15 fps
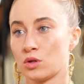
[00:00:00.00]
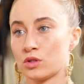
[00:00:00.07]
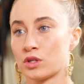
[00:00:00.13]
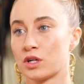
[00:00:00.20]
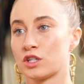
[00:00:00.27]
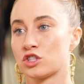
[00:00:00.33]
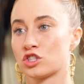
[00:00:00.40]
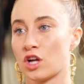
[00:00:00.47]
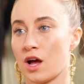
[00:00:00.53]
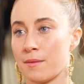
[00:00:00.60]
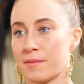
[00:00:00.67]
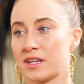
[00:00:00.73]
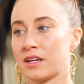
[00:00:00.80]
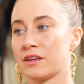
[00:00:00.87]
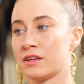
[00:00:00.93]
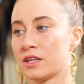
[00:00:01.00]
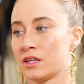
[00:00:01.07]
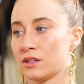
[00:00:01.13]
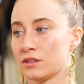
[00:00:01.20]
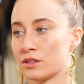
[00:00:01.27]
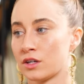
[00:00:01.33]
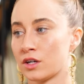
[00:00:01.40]
holder, a shaman, a
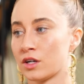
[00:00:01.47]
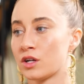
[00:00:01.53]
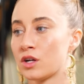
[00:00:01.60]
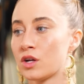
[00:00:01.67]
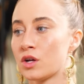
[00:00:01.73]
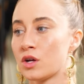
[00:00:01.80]
healer